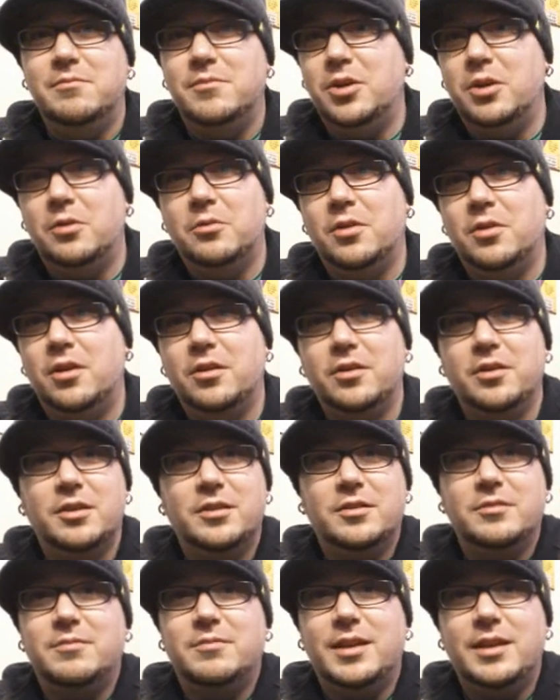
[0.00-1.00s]
no
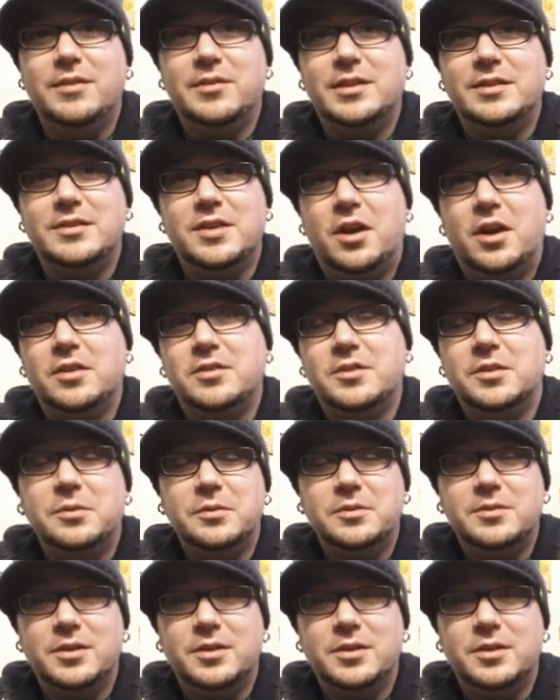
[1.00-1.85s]
longer even talk to.